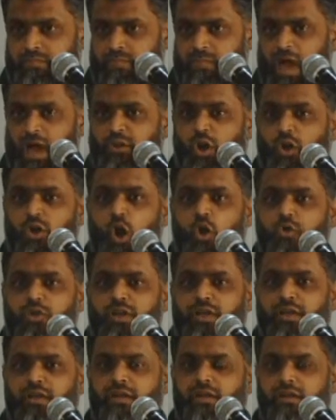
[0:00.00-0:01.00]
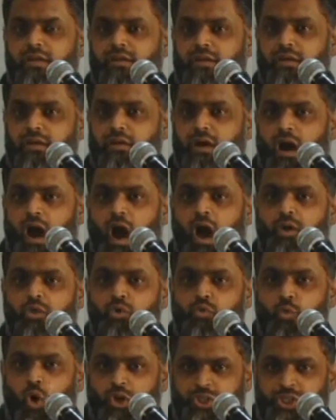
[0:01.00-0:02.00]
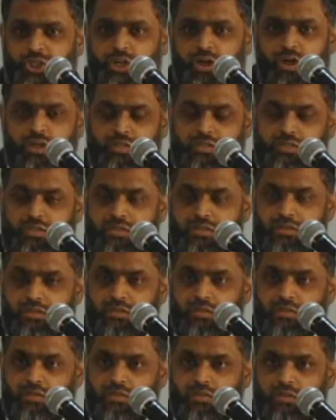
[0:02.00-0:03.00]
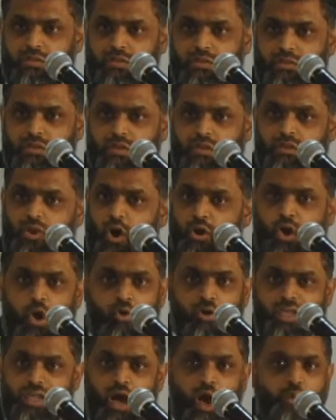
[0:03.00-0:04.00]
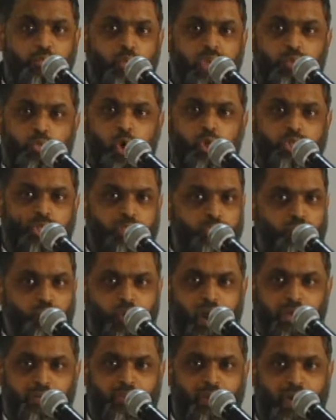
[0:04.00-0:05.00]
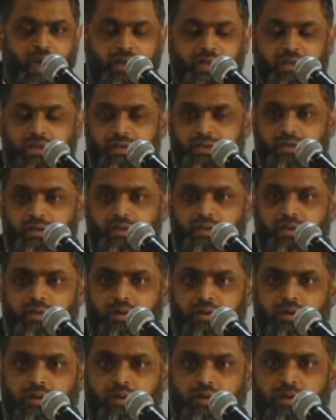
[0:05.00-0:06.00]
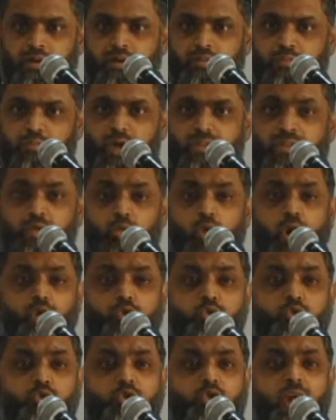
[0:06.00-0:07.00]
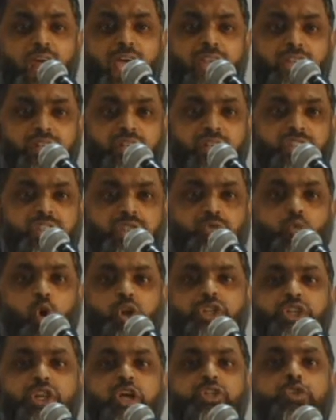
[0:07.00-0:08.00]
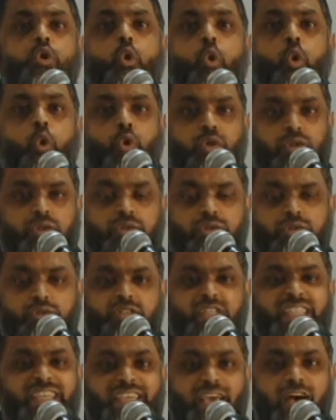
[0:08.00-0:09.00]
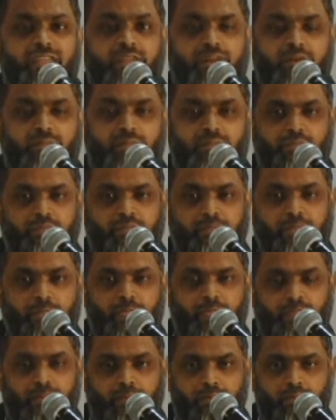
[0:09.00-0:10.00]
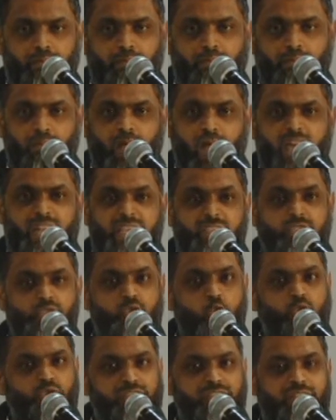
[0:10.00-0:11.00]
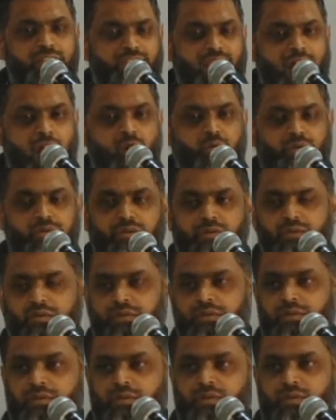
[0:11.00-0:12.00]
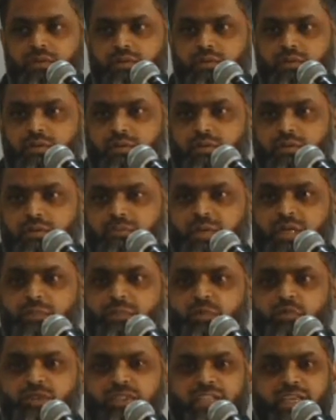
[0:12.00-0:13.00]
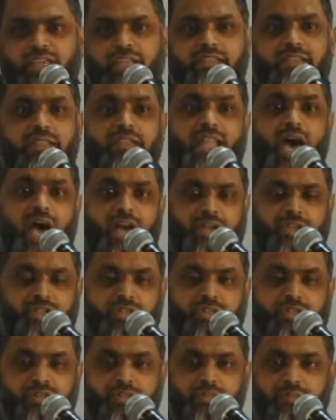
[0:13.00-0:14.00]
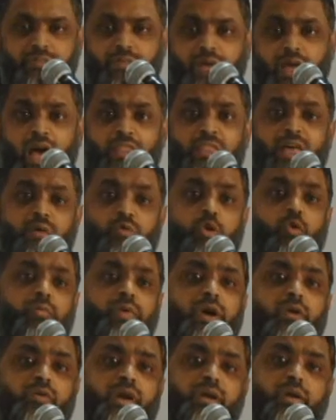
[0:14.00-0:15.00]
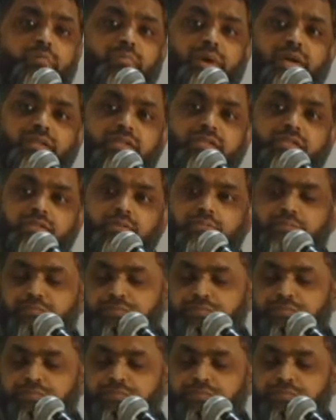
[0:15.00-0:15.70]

And not only are you watching us, not only are we watching you right back, but the one who created us is watching us all together and is noting down people's deeds and actions, and there will be a recompense.